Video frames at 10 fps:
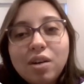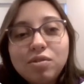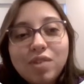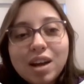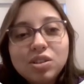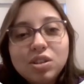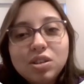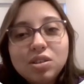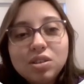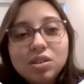
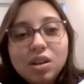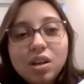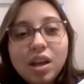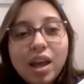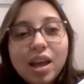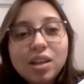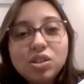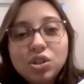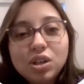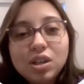factors and
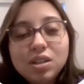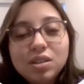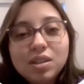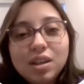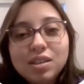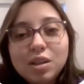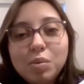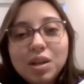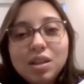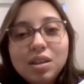deterrence
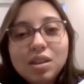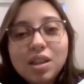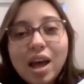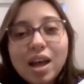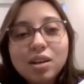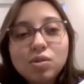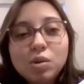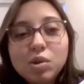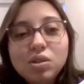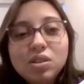exhibited that
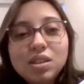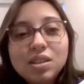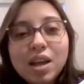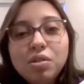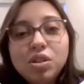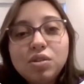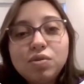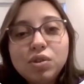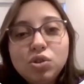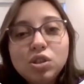criminals discount their
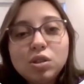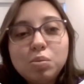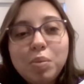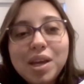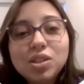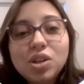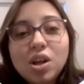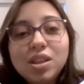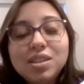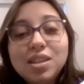futures based
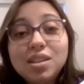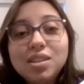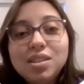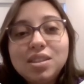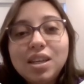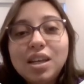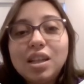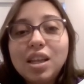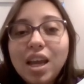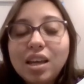on the
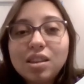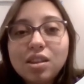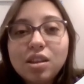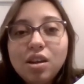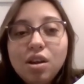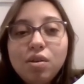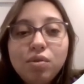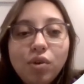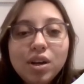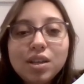sentencing length.
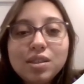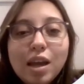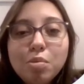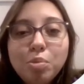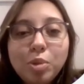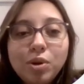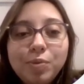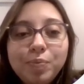For example,